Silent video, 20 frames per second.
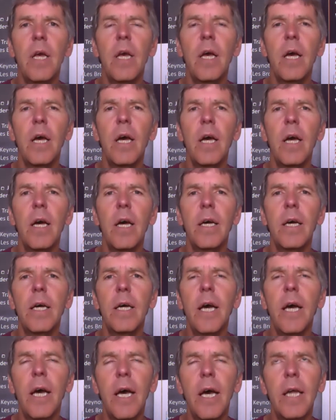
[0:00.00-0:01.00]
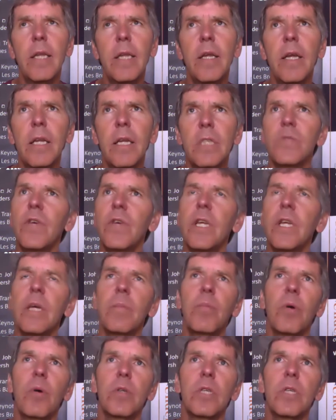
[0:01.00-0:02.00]
And that is very
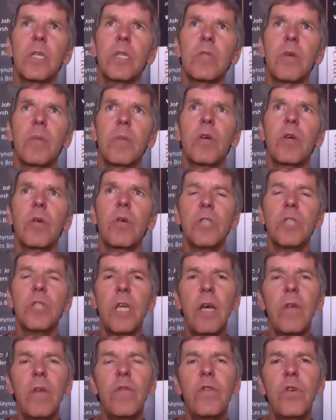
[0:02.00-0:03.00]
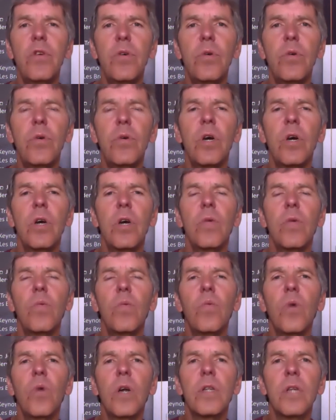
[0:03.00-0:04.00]
important as well, because if you
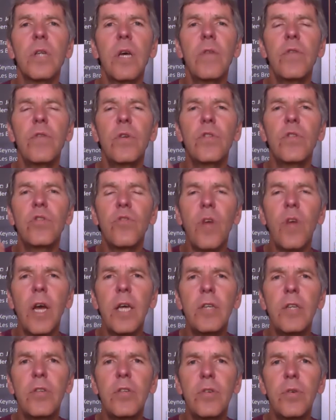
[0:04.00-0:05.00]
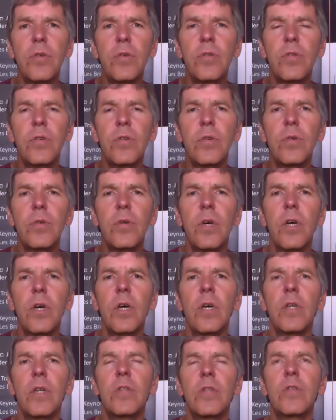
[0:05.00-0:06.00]
try
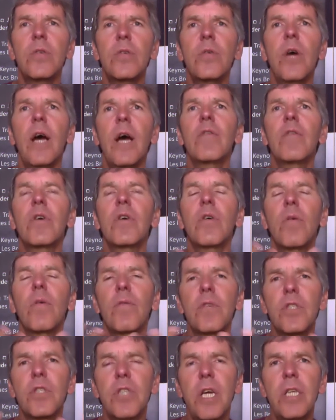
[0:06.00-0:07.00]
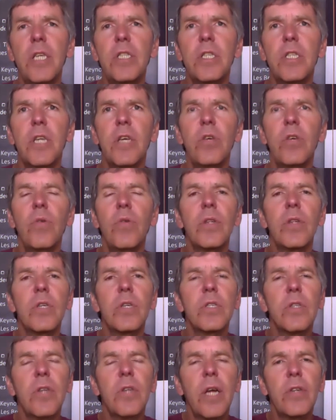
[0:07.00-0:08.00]
to have a conversation that you
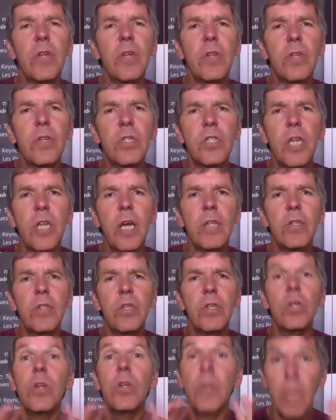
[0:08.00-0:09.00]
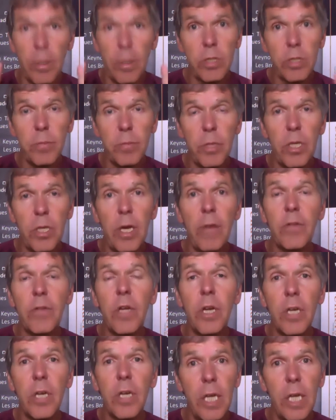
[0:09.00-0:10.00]
try to understand, that doesn't mean you have
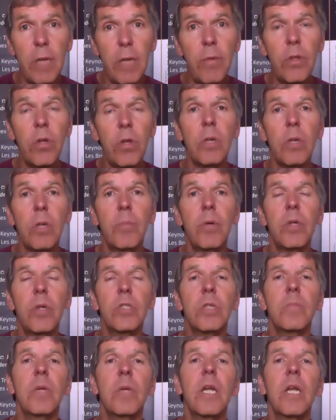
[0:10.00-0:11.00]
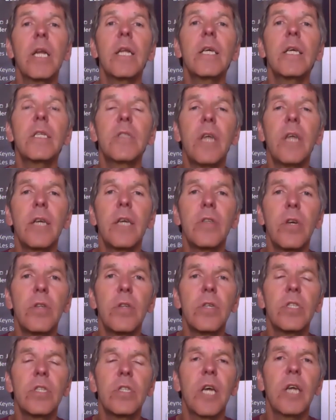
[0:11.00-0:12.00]
to agree with the other person, but at least try to
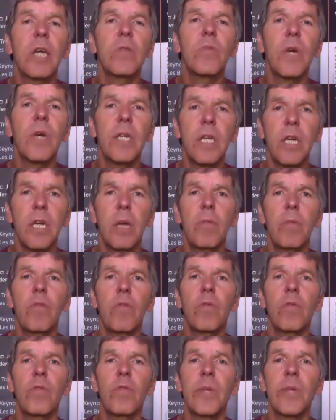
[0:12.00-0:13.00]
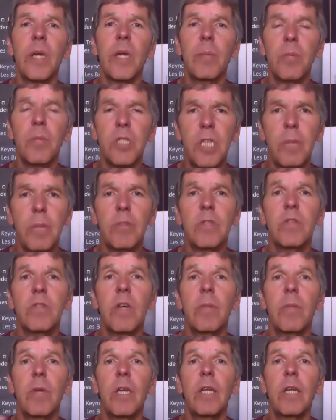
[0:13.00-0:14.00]
understand where they're coming from their perceptions,
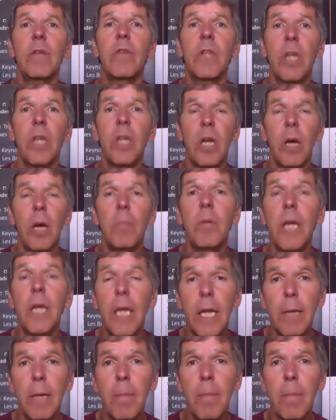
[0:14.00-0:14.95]
their belief, and their upbringing.